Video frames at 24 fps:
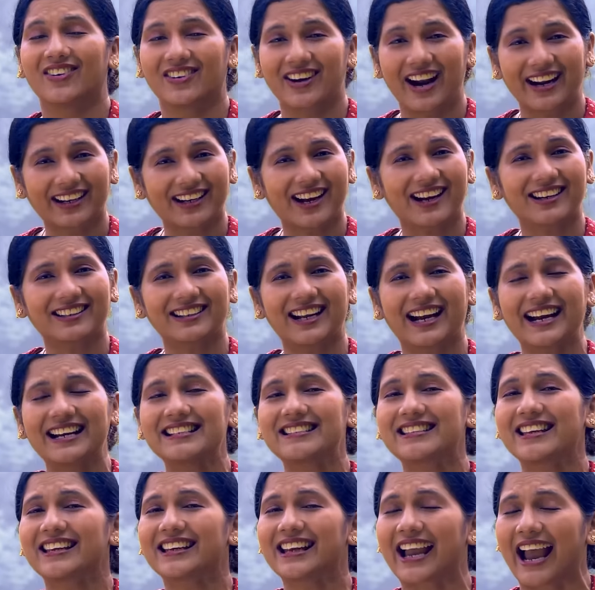
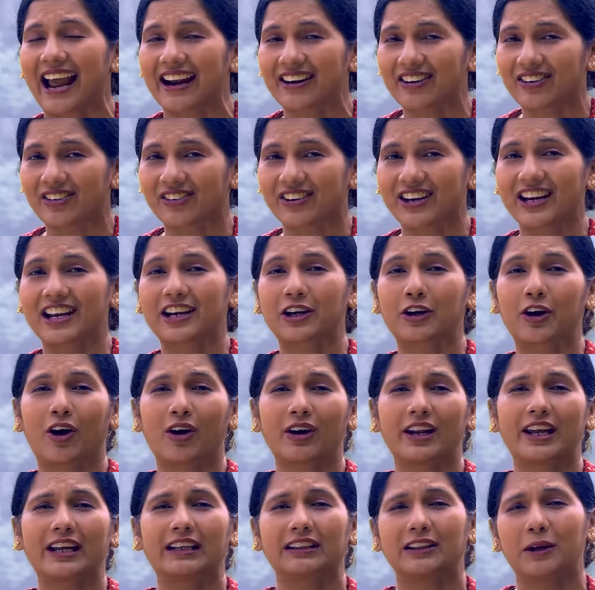recognizing and
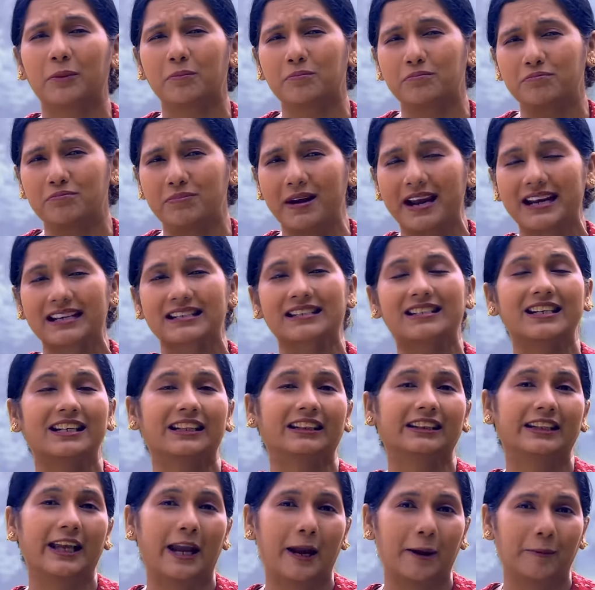recalling the best
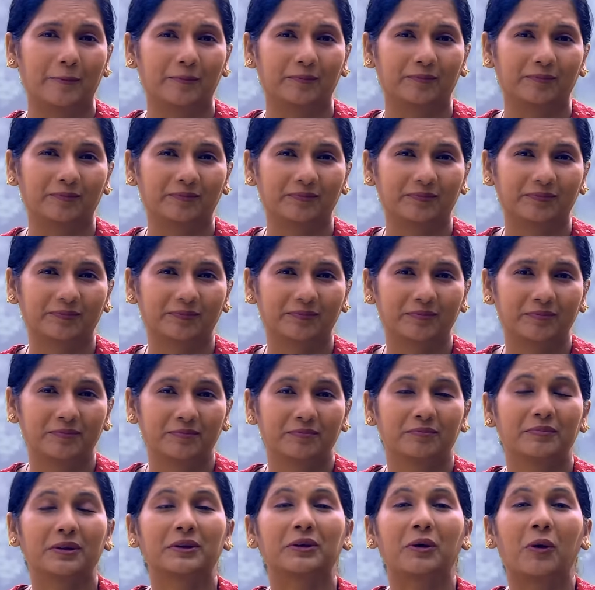in them,
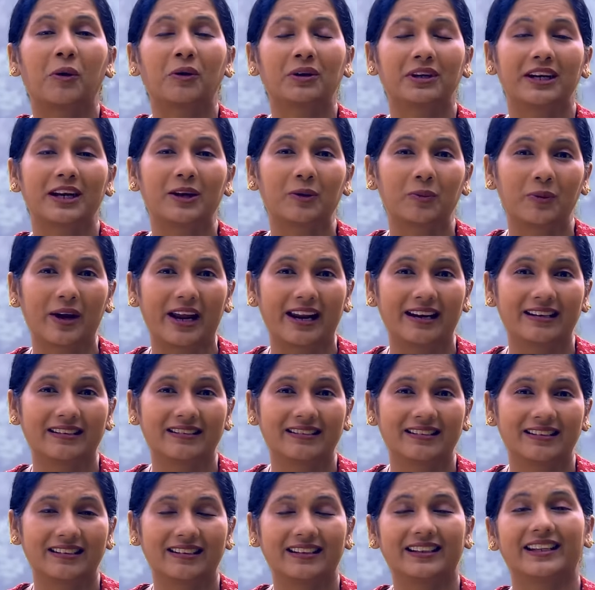but only
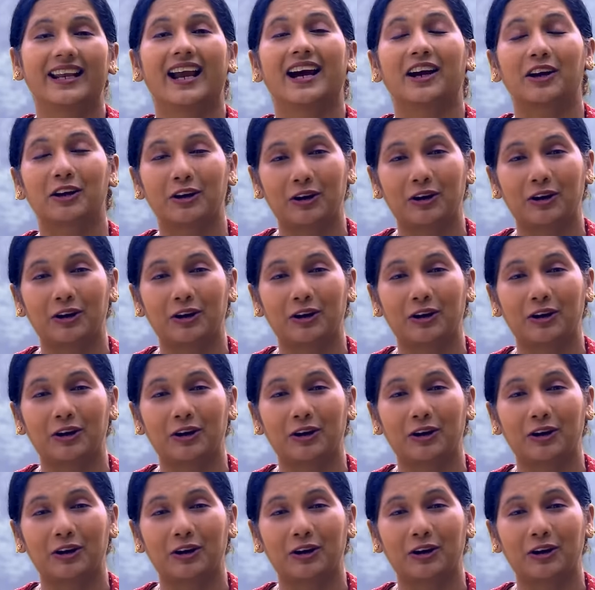when they are